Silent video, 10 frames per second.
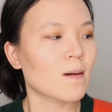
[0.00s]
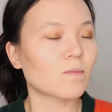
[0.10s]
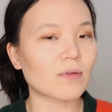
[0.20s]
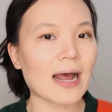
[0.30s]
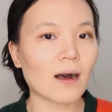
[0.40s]

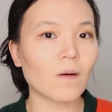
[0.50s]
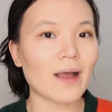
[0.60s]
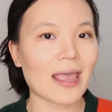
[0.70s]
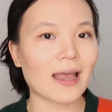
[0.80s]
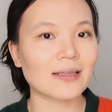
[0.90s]
brow
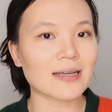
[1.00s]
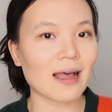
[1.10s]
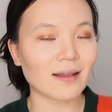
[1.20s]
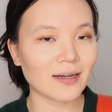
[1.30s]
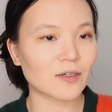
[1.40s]
and
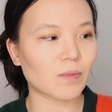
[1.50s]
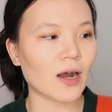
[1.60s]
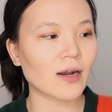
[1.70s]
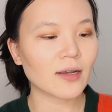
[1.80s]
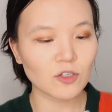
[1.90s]
eyeliner
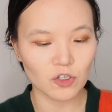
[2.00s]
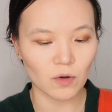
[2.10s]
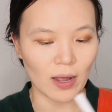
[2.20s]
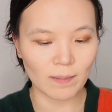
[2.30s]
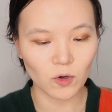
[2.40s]
products,
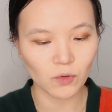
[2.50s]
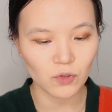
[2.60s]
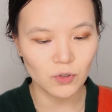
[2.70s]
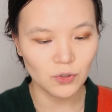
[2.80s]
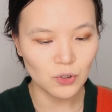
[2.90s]
so I'm
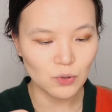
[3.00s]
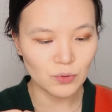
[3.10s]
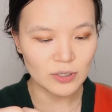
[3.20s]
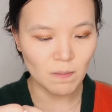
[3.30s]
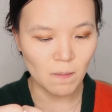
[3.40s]
going to
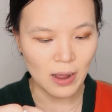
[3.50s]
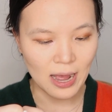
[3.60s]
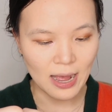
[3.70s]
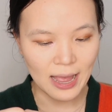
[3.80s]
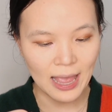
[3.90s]
use
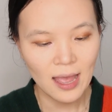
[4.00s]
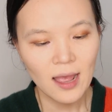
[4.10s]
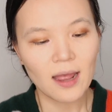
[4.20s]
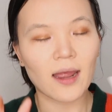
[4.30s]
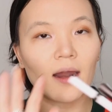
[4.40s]
my
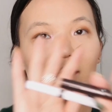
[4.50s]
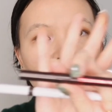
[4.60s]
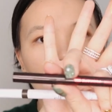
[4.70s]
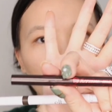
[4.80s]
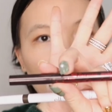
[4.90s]

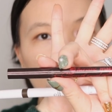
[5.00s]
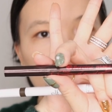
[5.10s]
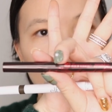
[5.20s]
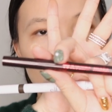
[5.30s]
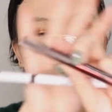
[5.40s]
Herring
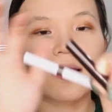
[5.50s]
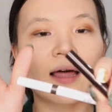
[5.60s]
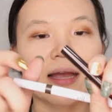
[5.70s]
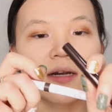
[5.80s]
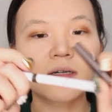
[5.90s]
Make
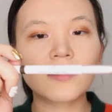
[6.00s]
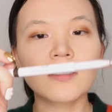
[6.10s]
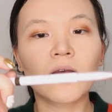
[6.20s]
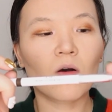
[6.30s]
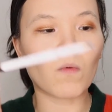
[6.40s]
liner,
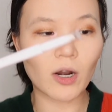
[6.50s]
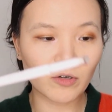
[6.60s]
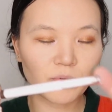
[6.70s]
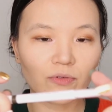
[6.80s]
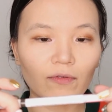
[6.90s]

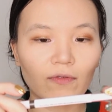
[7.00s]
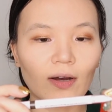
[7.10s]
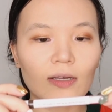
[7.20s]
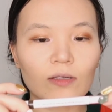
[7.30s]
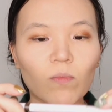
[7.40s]
waterproof,
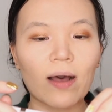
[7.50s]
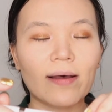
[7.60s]
as well